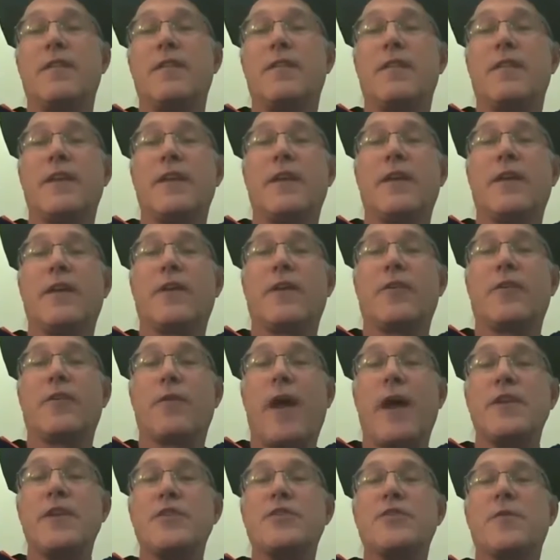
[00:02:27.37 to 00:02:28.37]
the
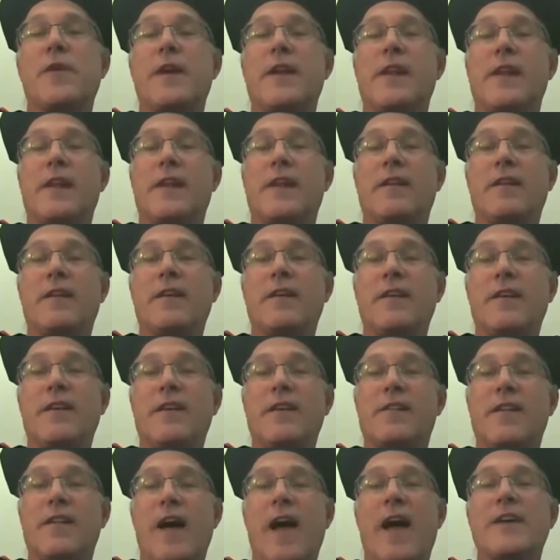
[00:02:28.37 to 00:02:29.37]
graduating
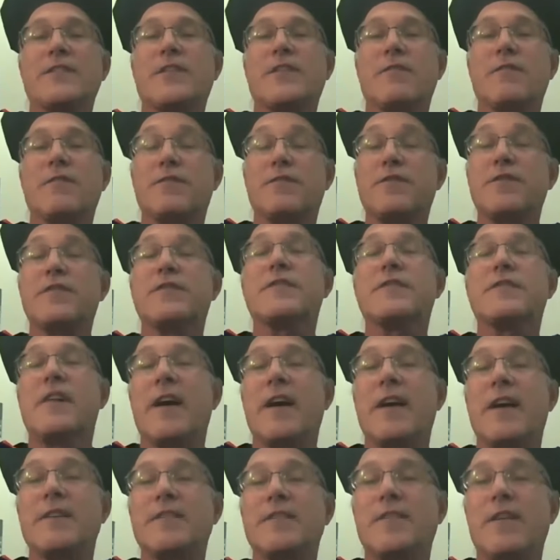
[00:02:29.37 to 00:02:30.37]
class of the first
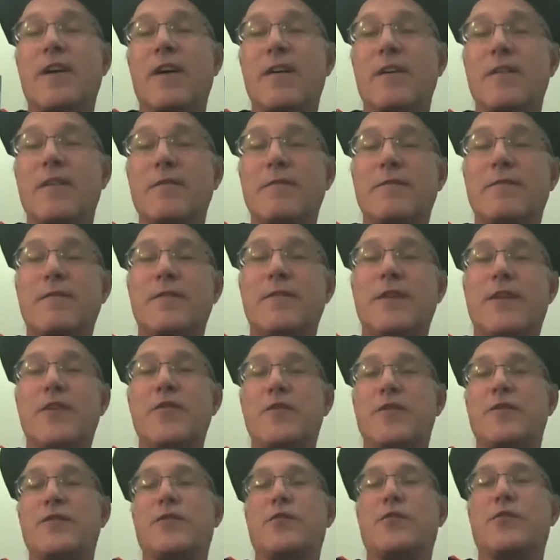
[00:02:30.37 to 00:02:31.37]
class of the
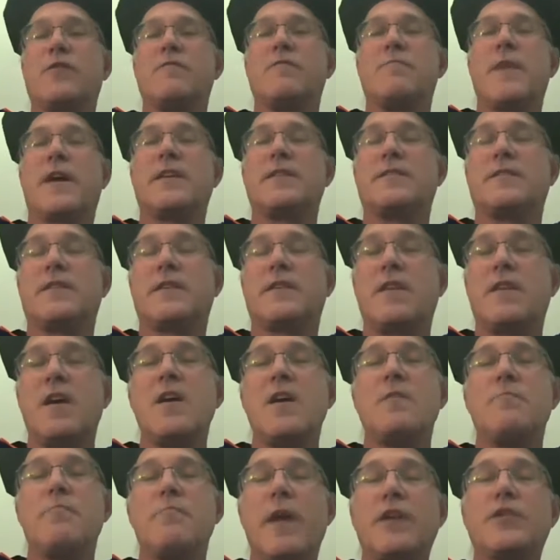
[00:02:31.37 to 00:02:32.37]
CUNY School of Medicine,
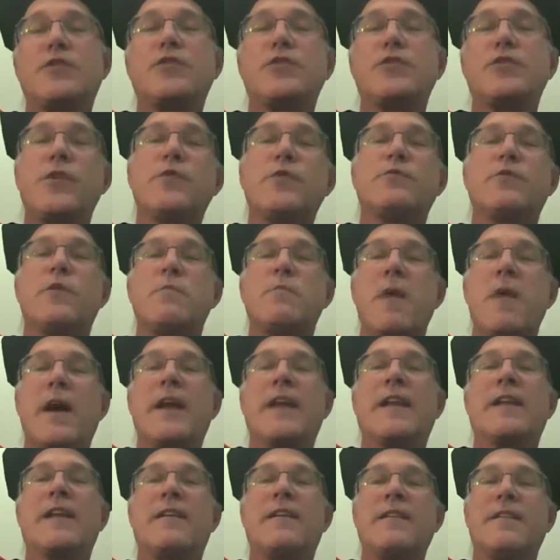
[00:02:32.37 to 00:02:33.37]
make sure you
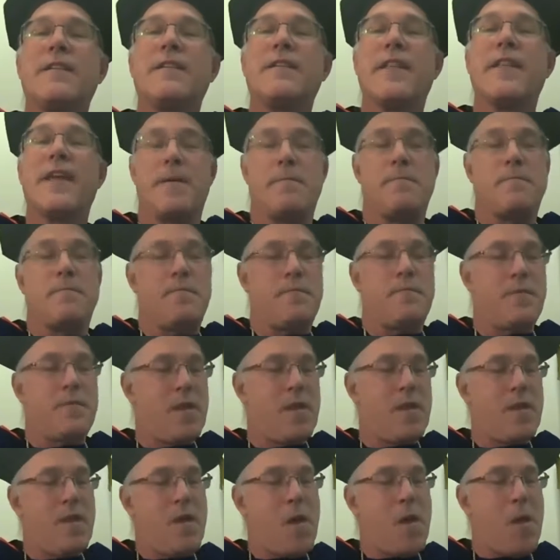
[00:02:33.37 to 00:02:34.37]
remind them.
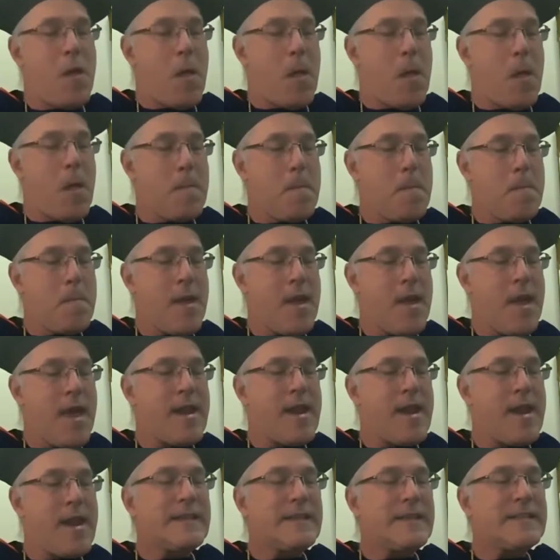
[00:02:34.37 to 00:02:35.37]
Um,
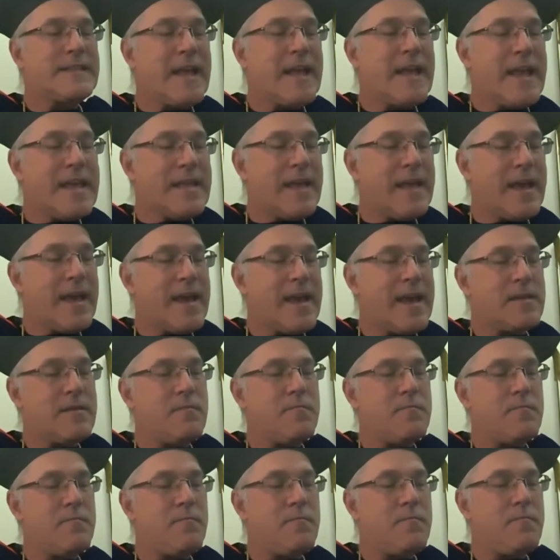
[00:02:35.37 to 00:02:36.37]
and I say that
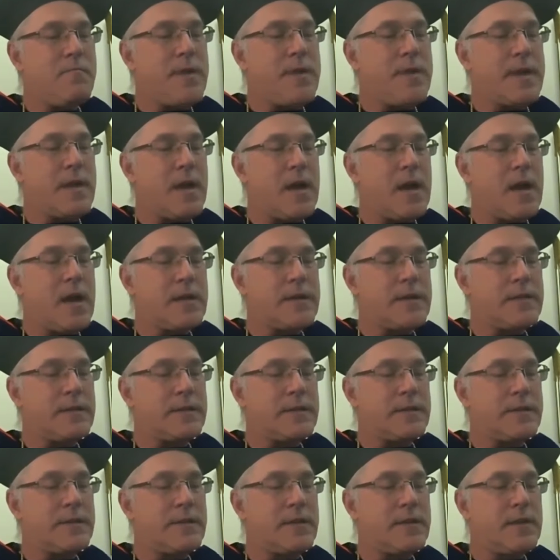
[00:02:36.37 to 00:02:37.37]

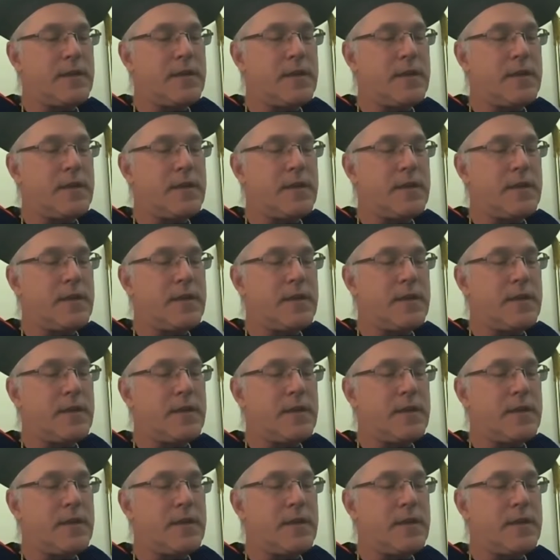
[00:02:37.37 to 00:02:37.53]
because